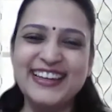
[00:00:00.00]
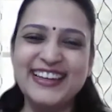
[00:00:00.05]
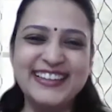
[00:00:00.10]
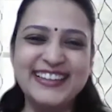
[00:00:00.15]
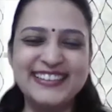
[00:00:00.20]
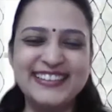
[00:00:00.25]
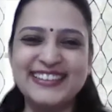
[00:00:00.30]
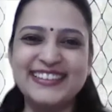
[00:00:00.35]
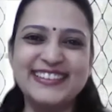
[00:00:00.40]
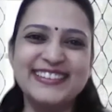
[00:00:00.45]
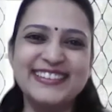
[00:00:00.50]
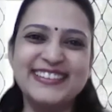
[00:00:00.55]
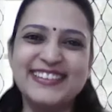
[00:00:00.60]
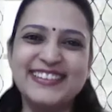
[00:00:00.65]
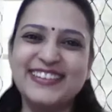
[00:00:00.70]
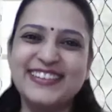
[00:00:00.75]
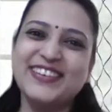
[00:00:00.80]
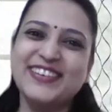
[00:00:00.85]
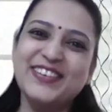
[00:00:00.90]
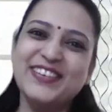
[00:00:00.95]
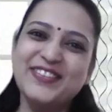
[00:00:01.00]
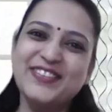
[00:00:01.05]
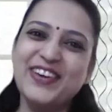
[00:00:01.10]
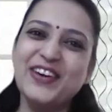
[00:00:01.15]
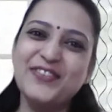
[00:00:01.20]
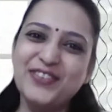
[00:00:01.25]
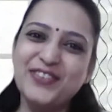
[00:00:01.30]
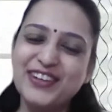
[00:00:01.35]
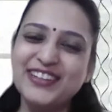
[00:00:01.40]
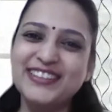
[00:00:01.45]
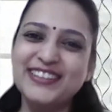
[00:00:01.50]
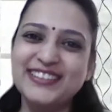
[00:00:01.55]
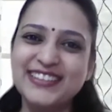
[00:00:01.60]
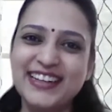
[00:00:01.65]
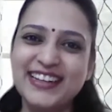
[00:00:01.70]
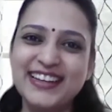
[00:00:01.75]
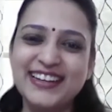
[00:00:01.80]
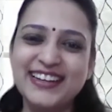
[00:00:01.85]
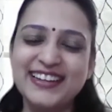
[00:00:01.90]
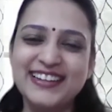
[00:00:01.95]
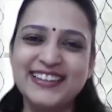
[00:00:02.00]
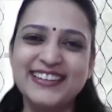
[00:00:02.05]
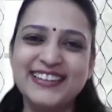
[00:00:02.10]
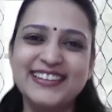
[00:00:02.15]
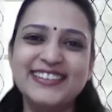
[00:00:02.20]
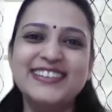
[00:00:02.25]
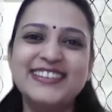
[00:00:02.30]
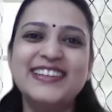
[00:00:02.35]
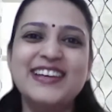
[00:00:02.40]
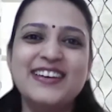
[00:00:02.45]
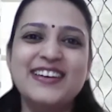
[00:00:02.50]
Excellent. Yes. Uh, way for a child, you know,